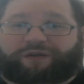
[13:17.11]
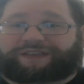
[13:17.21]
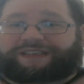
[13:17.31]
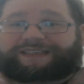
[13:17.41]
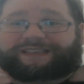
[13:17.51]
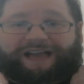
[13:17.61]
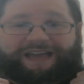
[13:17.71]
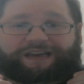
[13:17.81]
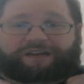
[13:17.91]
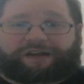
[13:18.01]
I was
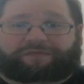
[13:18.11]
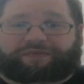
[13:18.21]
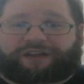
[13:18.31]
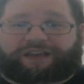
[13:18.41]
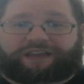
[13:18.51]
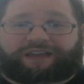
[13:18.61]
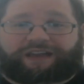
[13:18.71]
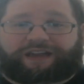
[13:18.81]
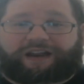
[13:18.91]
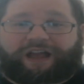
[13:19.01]
excited about playing
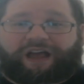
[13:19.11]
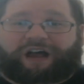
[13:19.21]
it.